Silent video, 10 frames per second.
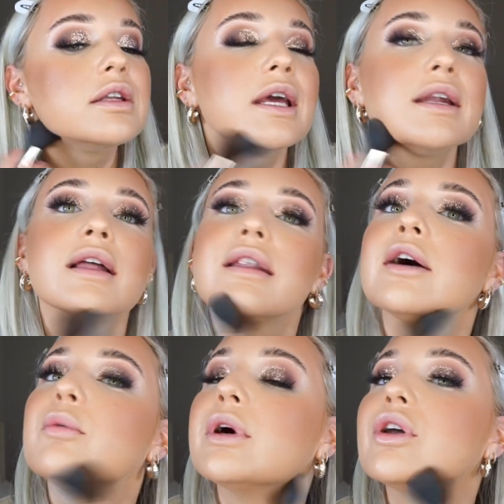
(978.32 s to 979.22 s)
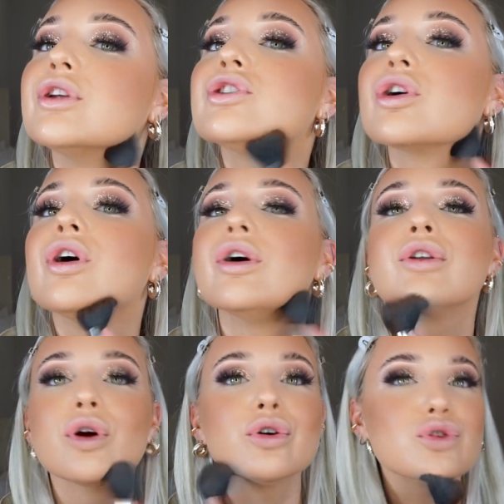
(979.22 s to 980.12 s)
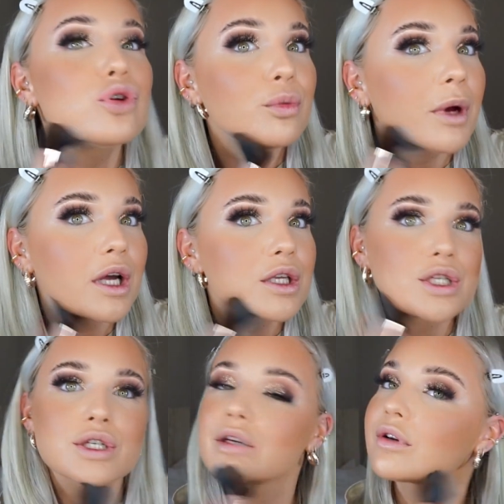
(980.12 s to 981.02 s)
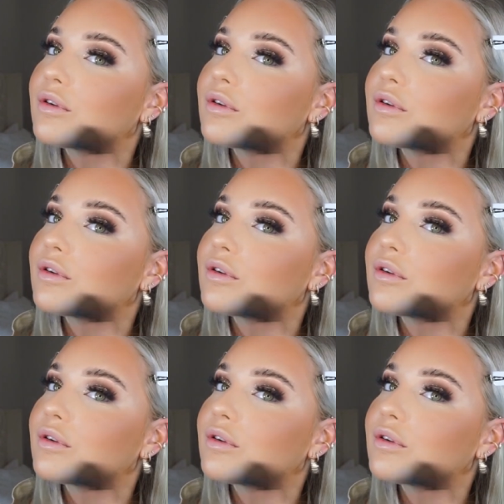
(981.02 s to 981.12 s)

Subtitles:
then a little bit on the jaw, not too much.